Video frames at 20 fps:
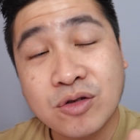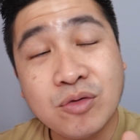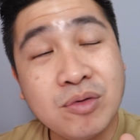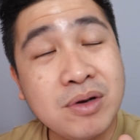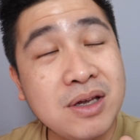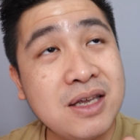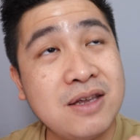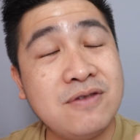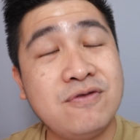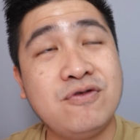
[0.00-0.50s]

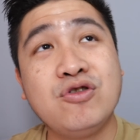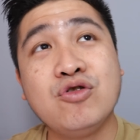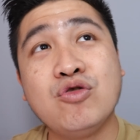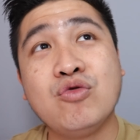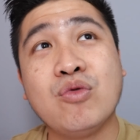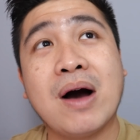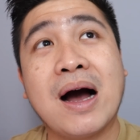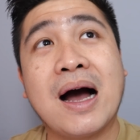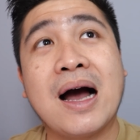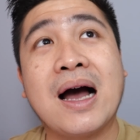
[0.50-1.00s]
So if
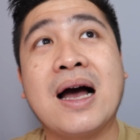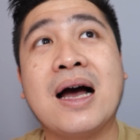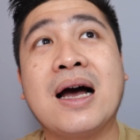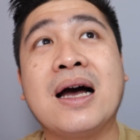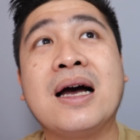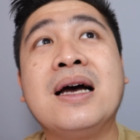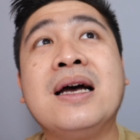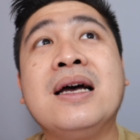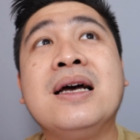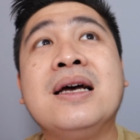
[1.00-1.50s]
you
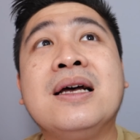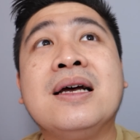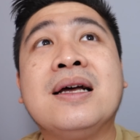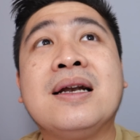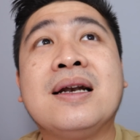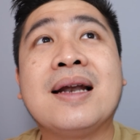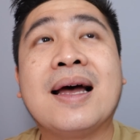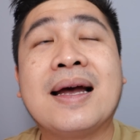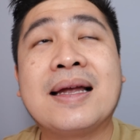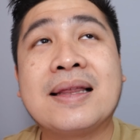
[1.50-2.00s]
are
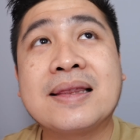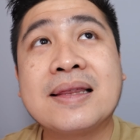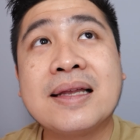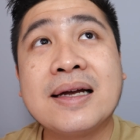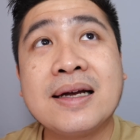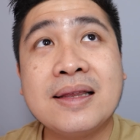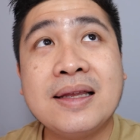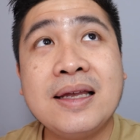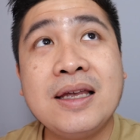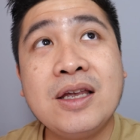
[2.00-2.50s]
like
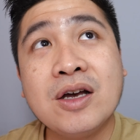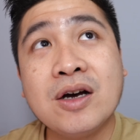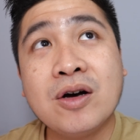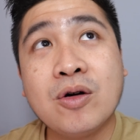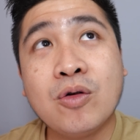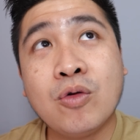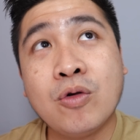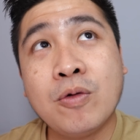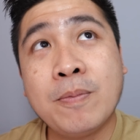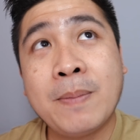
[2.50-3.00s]

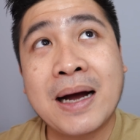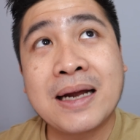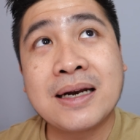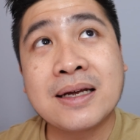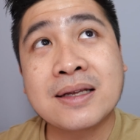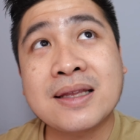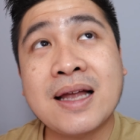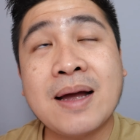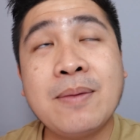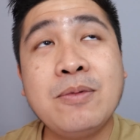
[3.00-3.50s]
30-year-old, by
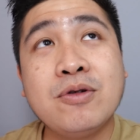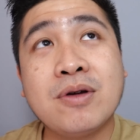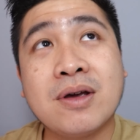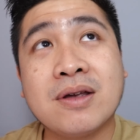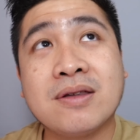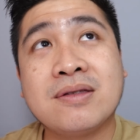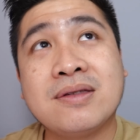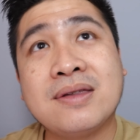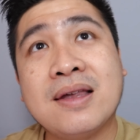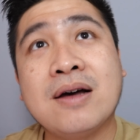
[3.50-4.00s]
the time you
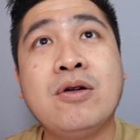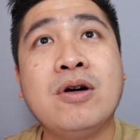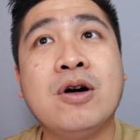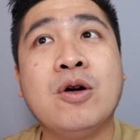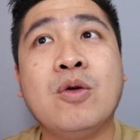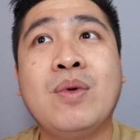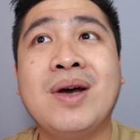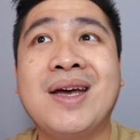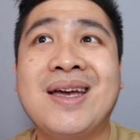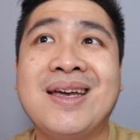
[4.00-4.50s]
can sell
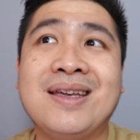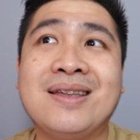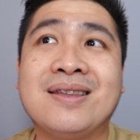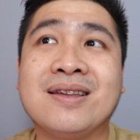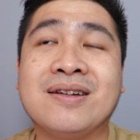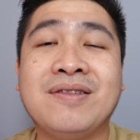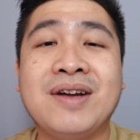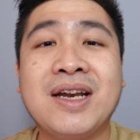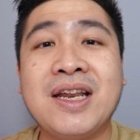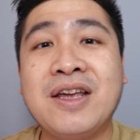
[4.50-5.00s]
away,
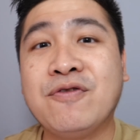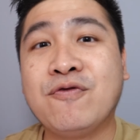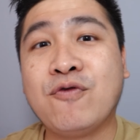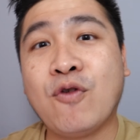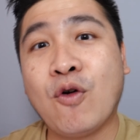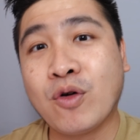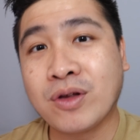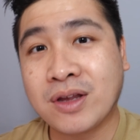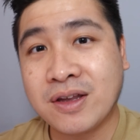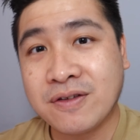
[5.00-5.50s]
it's already
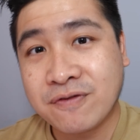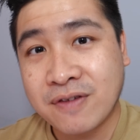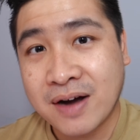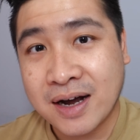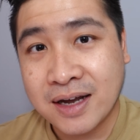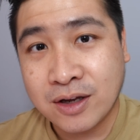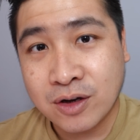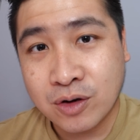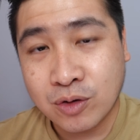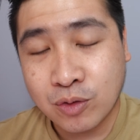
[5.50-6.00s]

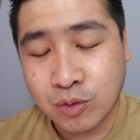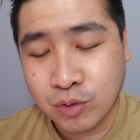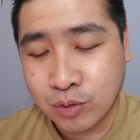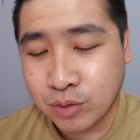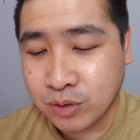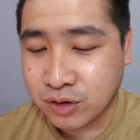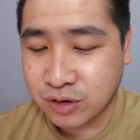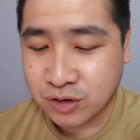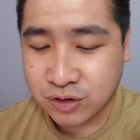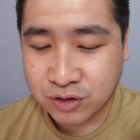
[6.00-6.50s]

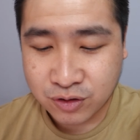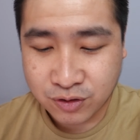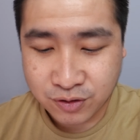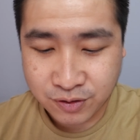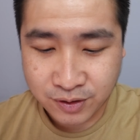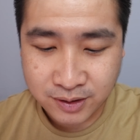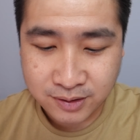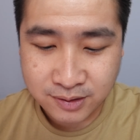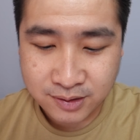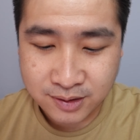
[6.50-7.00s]
45-year-old, it's
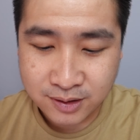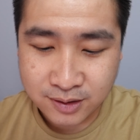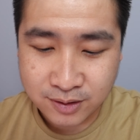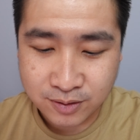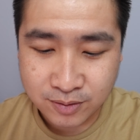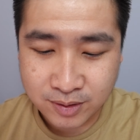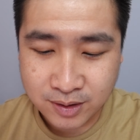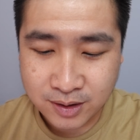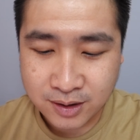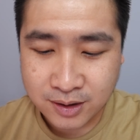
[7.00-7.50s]

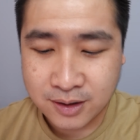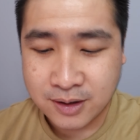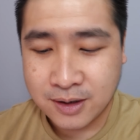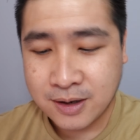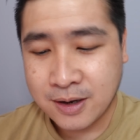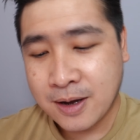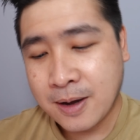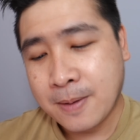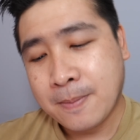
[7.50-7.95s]
crazy, okay?